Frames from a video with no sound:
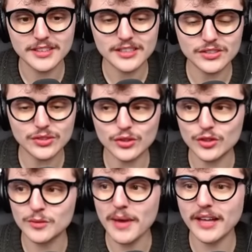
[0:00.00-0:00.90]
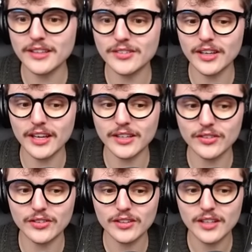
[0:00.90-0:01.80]
She smacked his
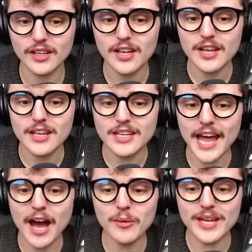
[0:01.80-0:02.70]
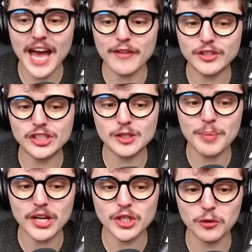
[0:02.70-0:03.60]
ass. Now we have a
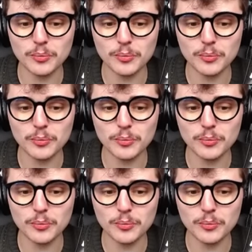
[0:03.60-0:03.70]
special